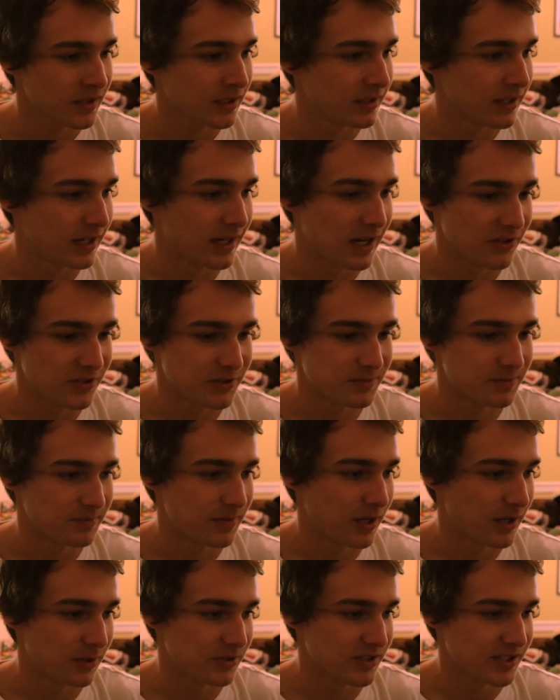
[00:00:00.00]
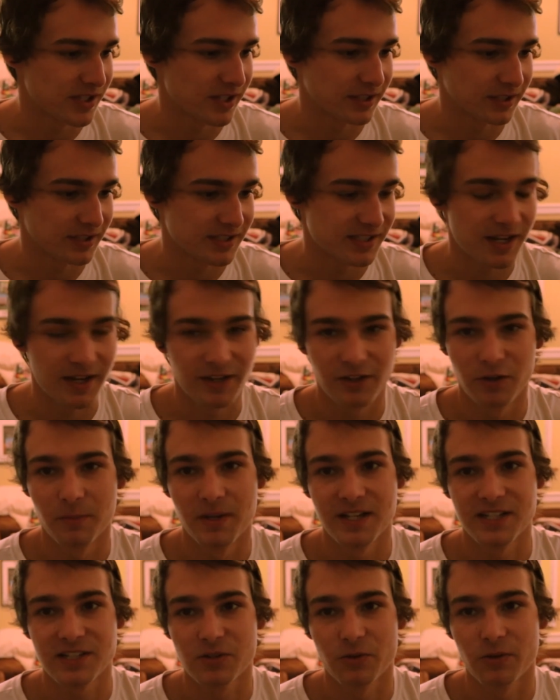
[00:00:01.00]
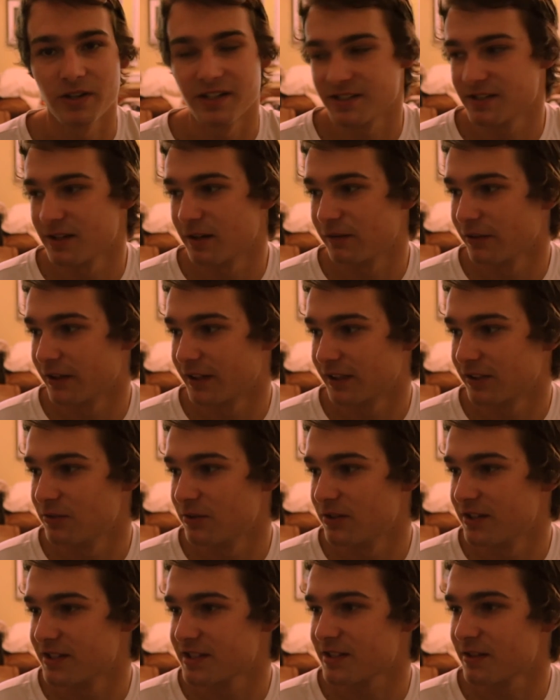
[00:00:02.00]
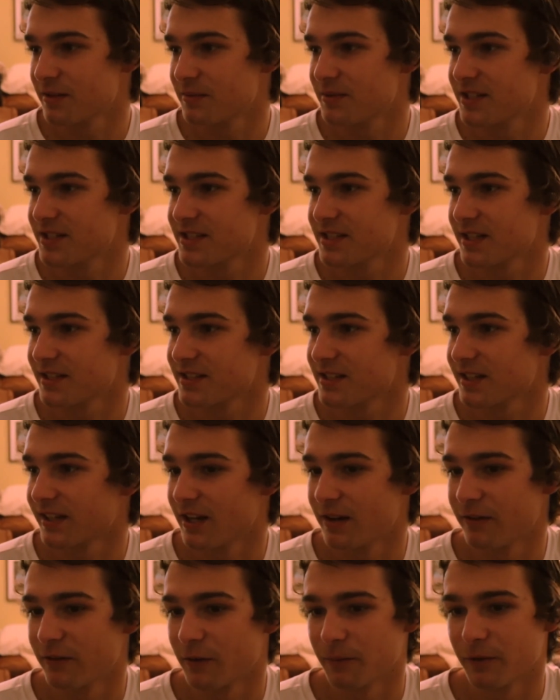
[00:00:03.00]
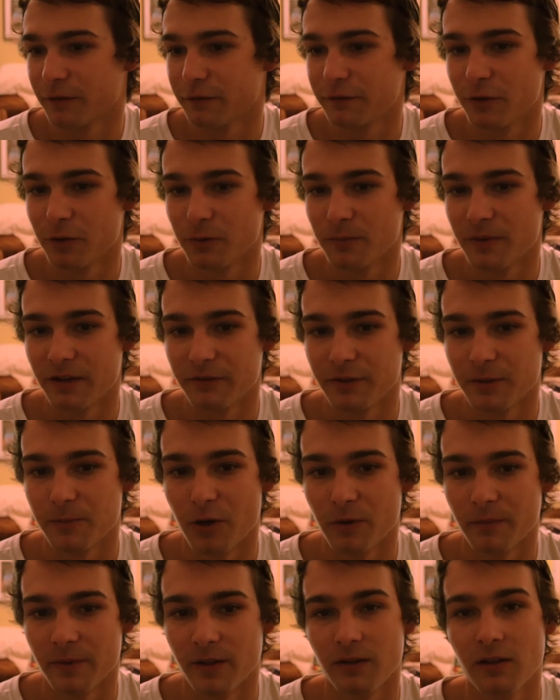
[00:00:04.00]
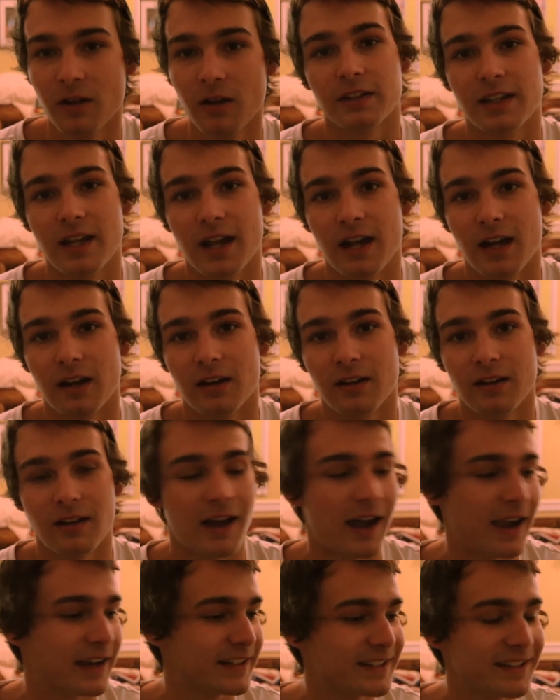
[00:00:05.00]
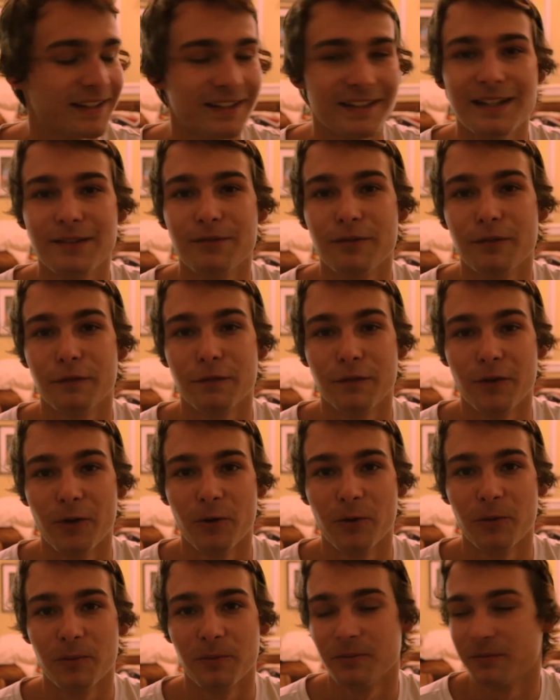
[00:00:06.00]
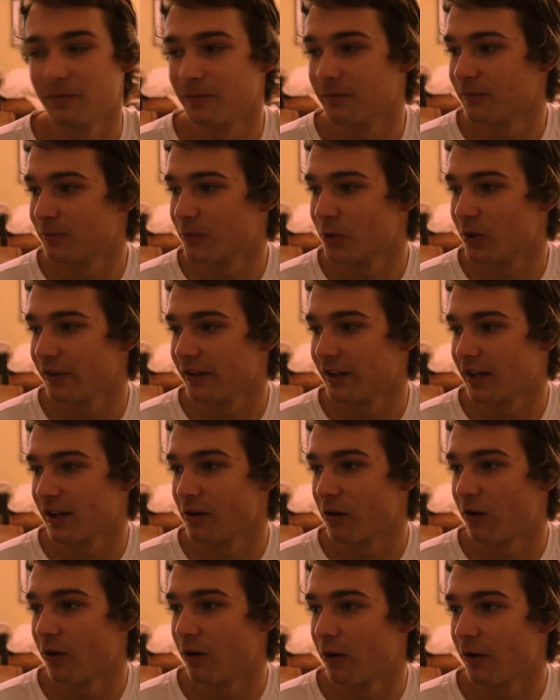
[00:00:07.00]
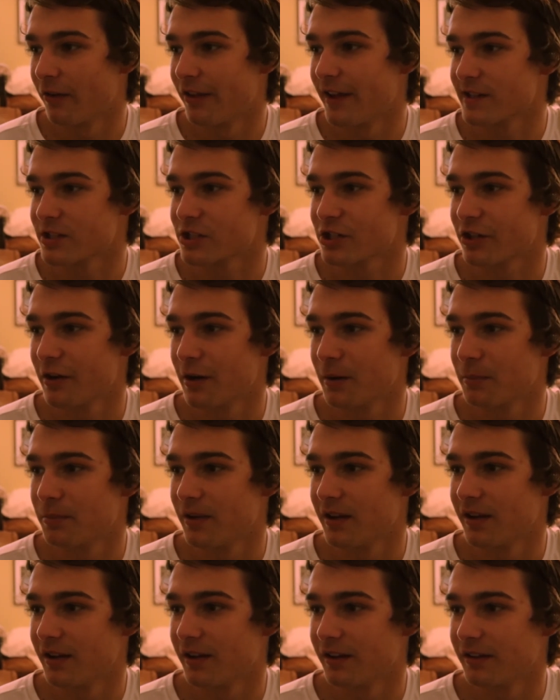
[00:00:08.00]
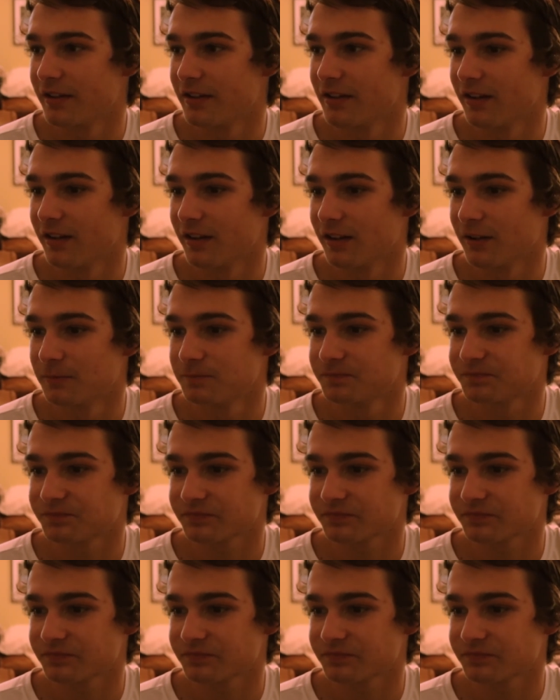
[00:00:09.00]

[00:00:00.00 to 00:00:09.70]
And I was like saying all my story and stuff, like, dude, this is going to be the sickest thing ever. I'm going to film every moment. Yeah, I didn't even film really at all that trip. And